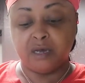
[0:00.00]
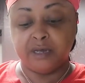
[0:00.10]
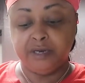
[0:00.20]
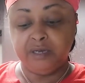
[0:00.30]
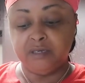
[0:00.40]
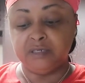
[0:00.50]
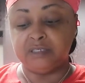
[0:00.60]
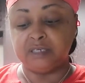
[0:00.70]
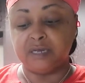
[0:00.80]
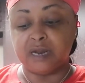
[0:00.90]

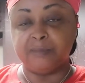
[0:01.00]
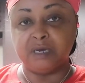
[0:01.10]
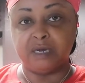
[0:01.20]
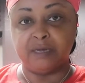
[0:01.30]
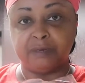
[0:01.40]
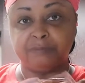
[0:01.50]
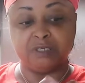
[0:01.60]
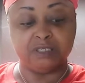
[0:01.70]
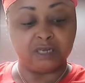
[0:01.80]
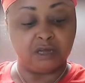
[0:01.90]
onions and I'm gonna cut up
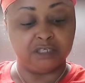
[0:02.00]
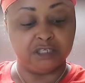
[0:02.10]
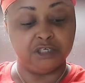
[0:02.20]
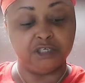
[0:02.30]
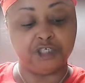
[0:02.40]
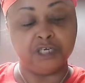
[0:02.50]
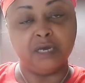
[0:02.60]
the sausage